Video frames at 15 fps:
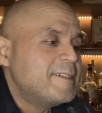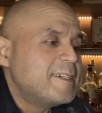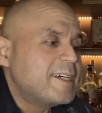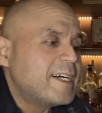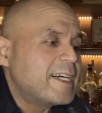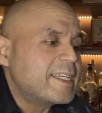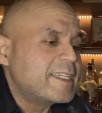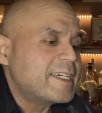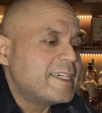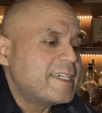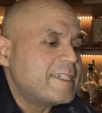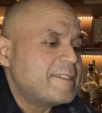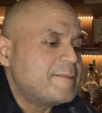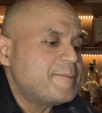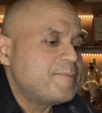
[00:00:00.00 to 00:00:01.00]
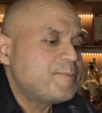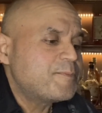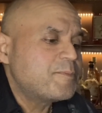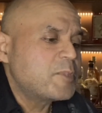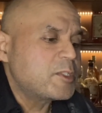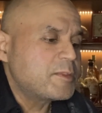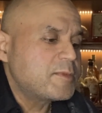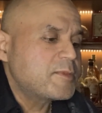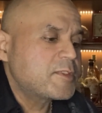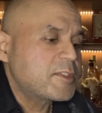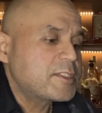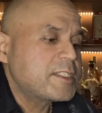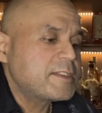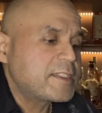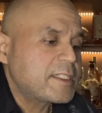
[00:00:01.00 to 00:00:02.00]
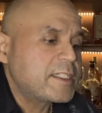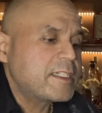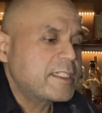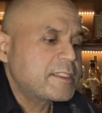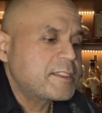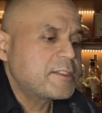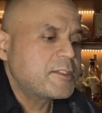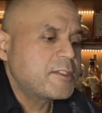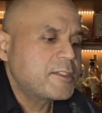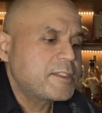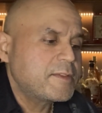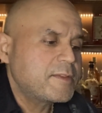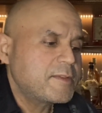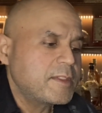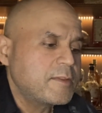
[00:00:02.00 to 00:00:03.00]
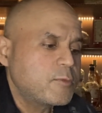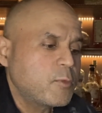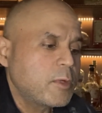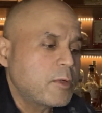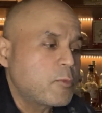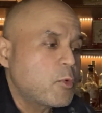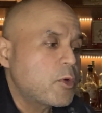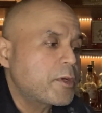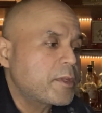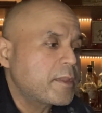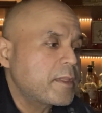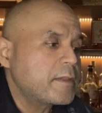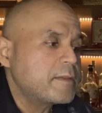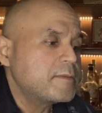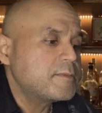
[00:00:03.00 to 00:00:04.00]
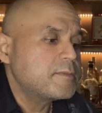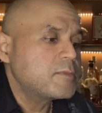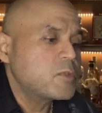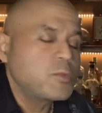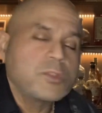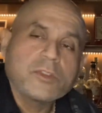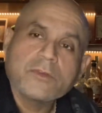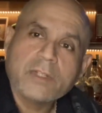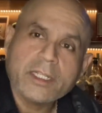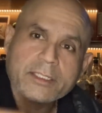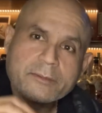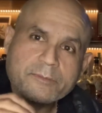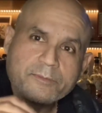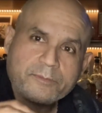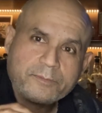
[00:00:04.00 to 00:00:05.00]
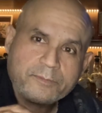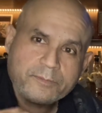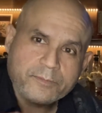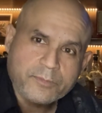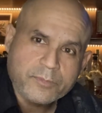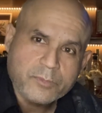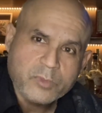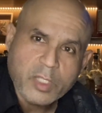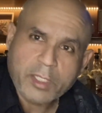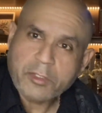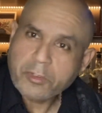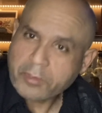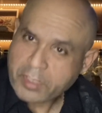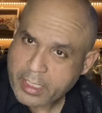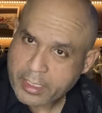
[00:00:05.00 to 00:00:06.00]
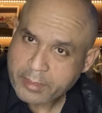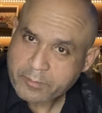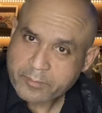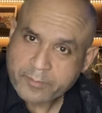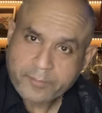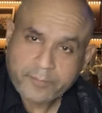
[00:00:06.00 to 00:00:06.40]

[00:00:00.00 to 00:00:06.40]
And but certain cigars, it's well worth it to just like take your time